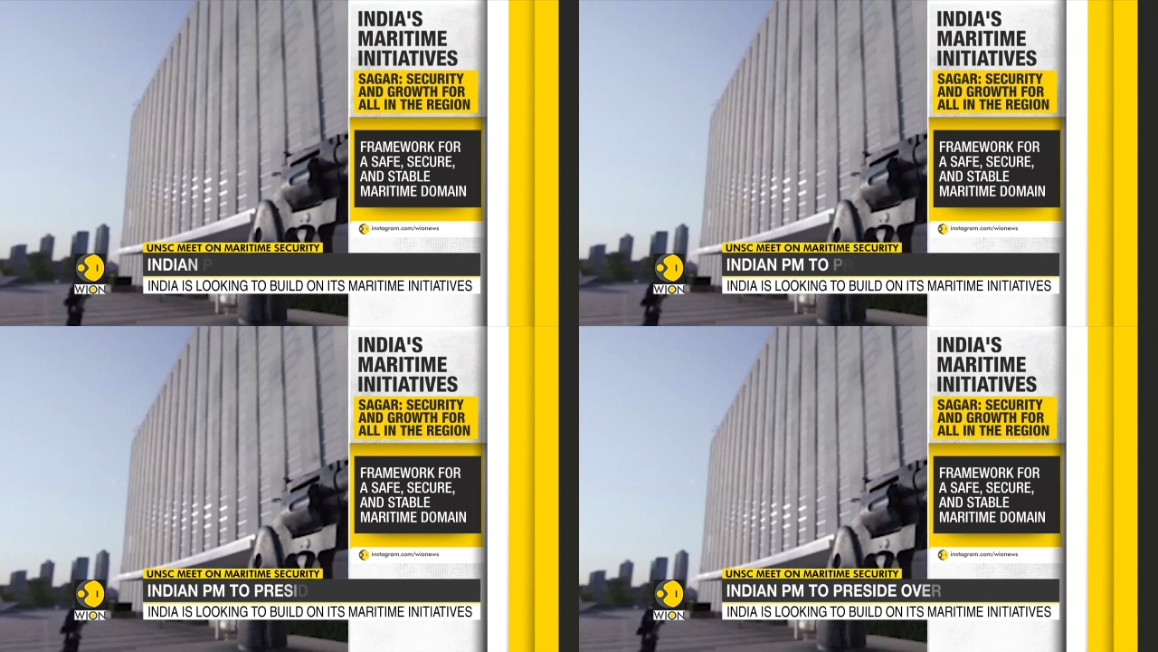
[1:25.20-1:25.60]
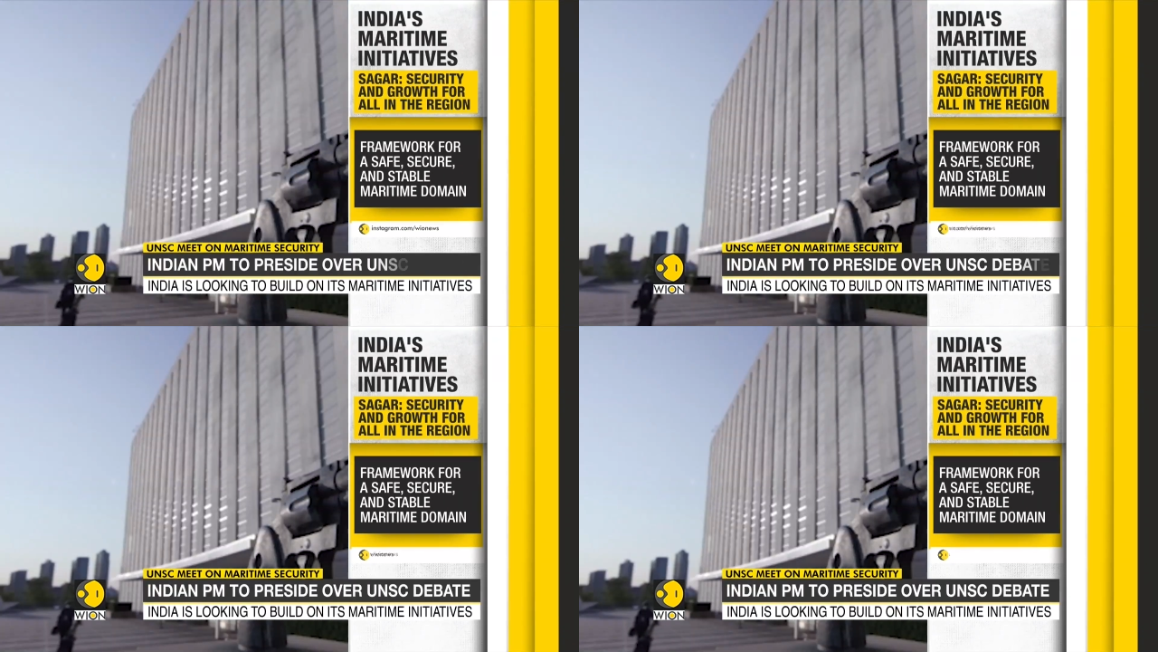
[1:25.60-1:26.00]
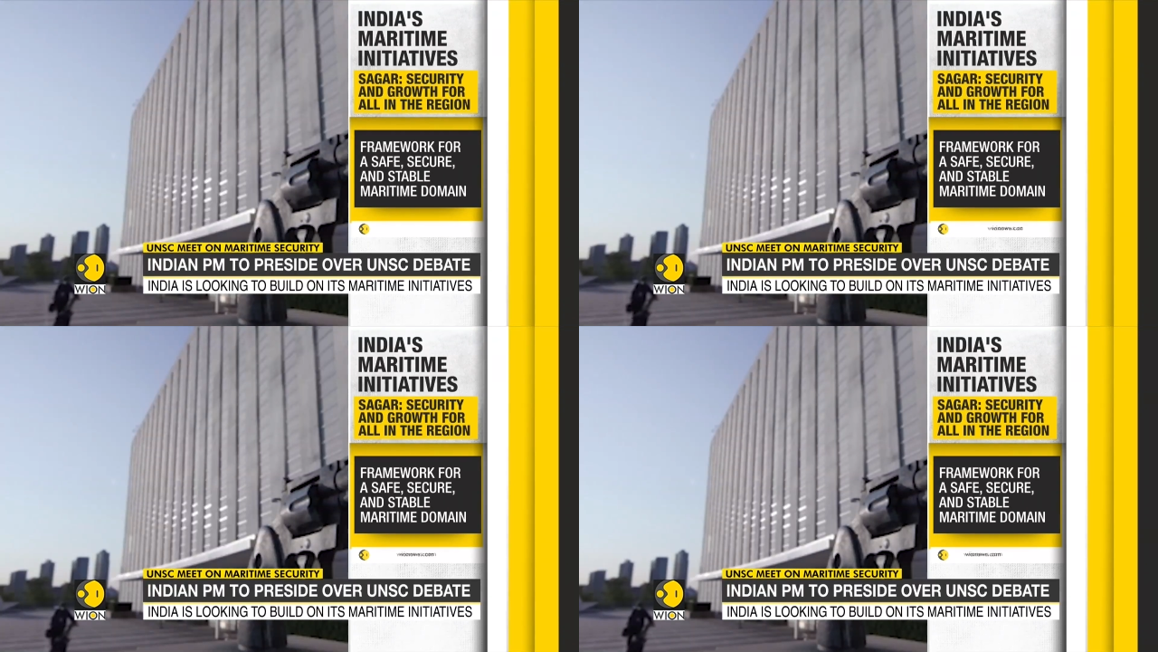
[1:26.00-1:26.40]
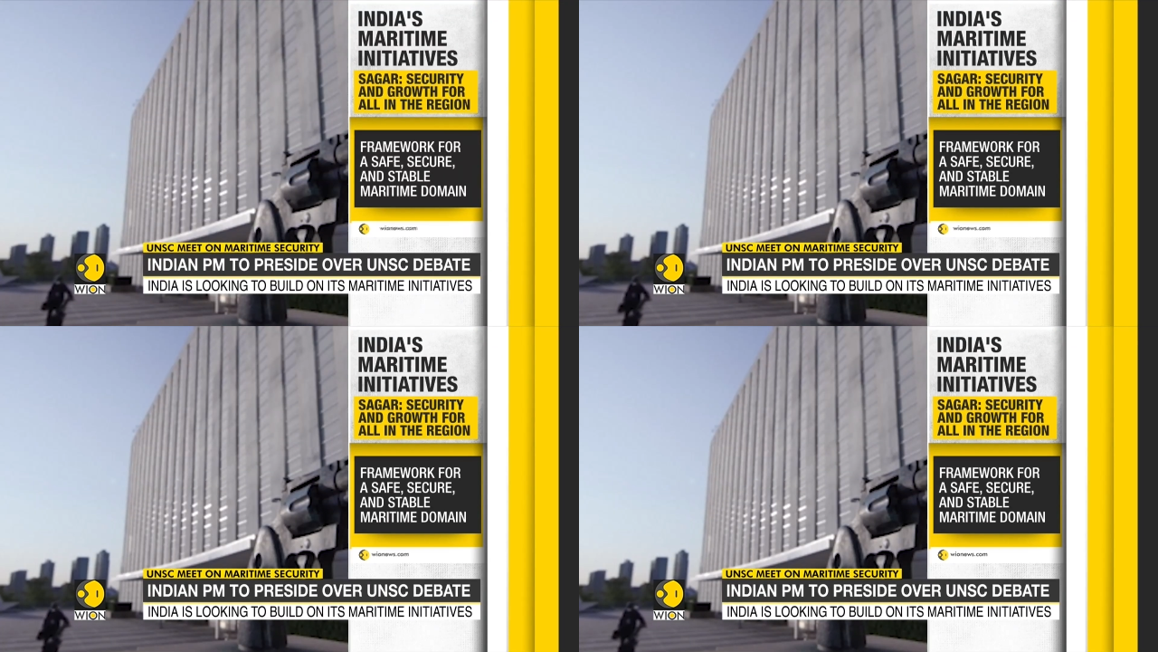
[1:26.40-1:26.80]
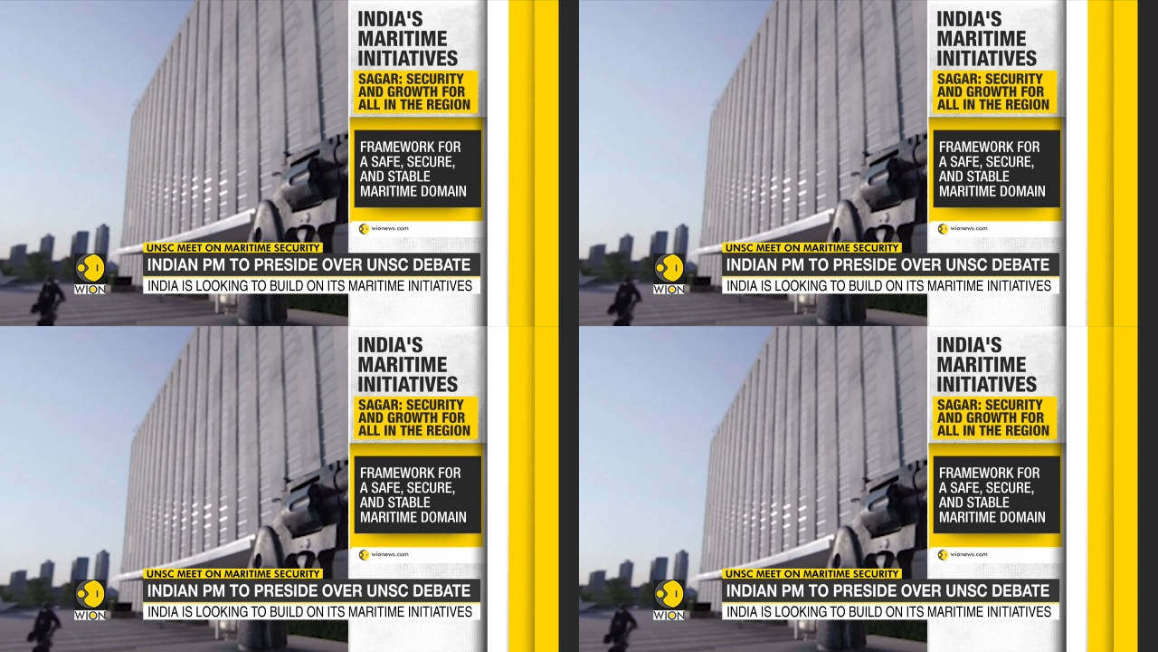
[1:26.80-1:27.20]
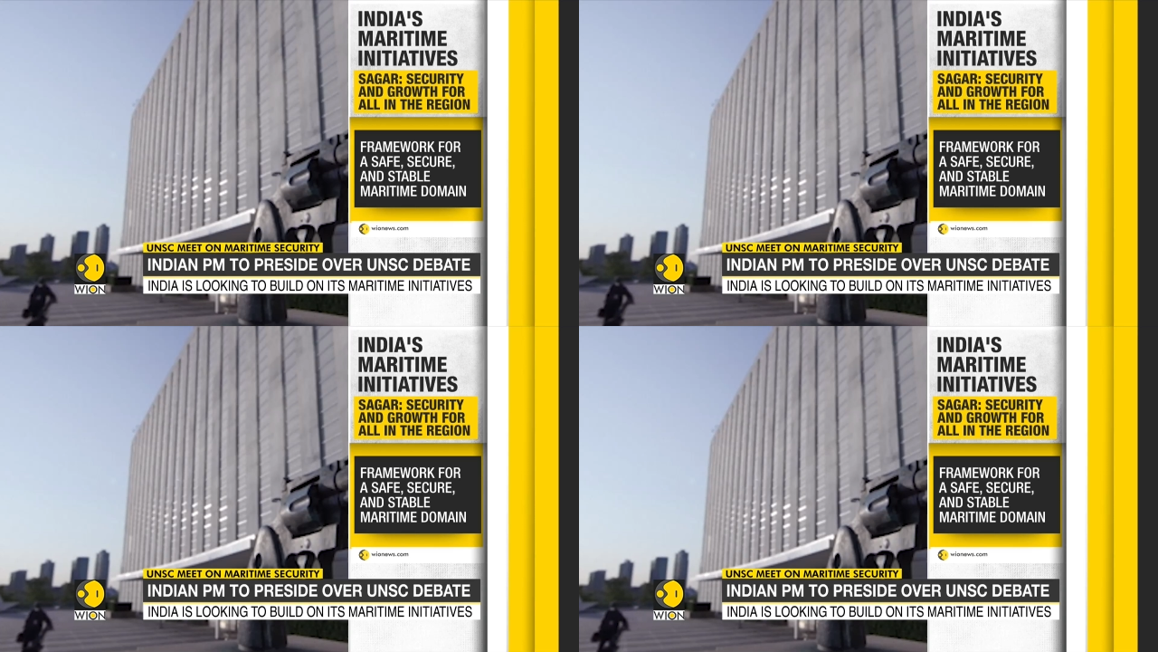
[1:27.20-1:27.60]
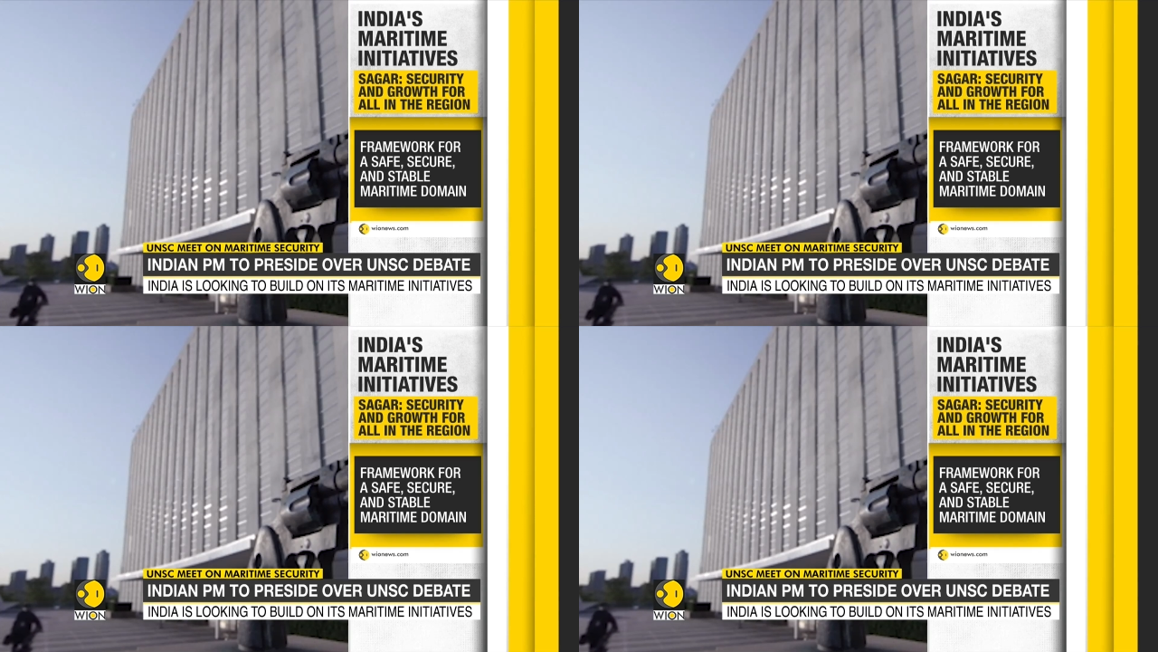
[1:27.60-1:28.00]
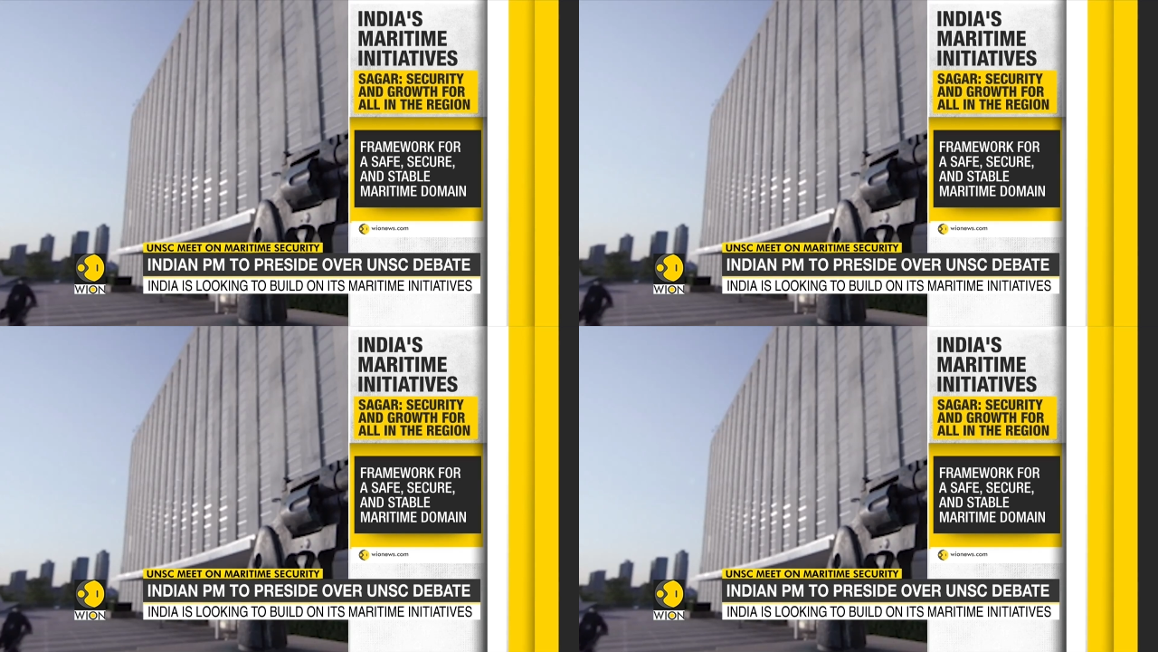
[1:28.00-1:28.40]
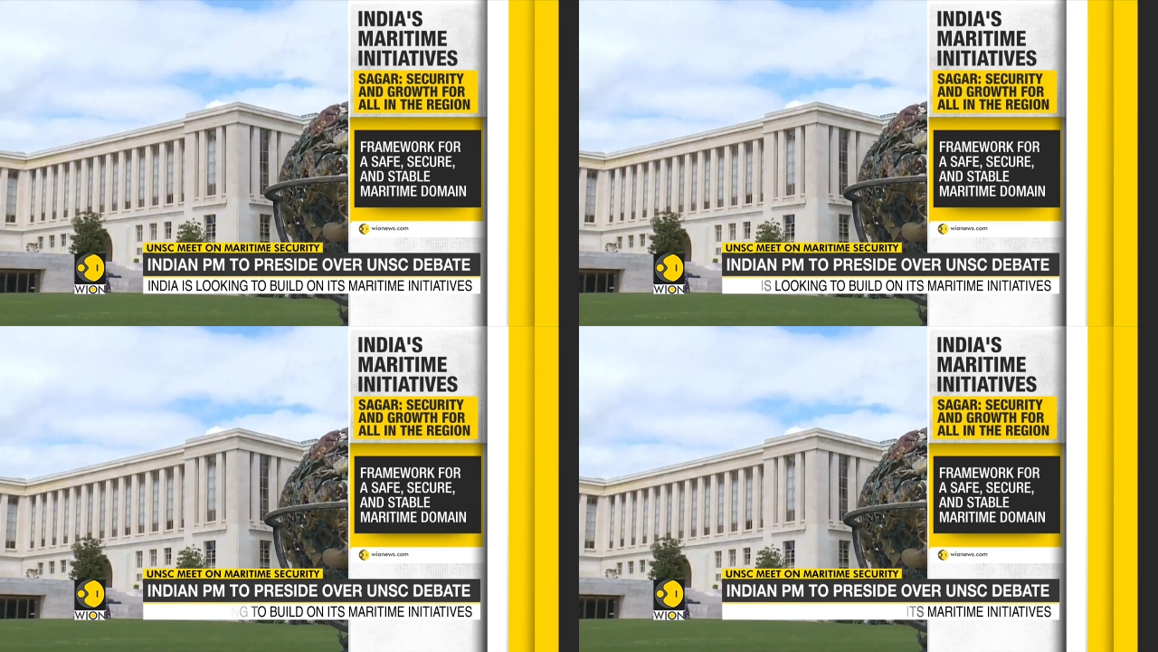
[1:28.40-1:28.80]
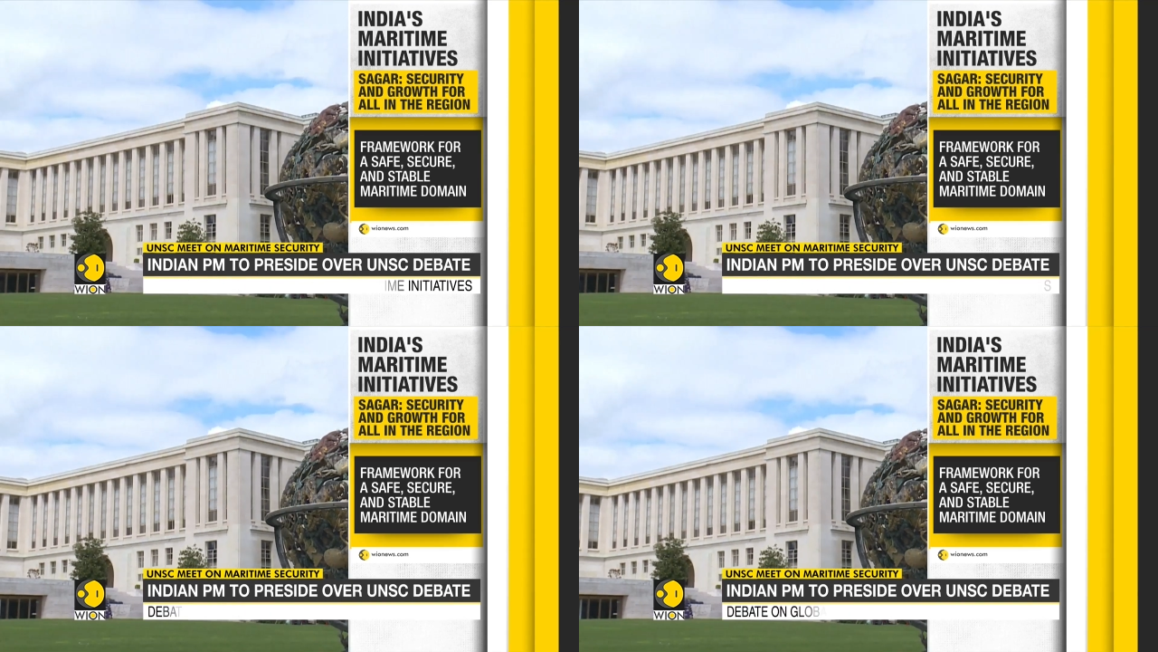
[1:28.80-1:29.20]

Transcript: [unreadable: no face in view]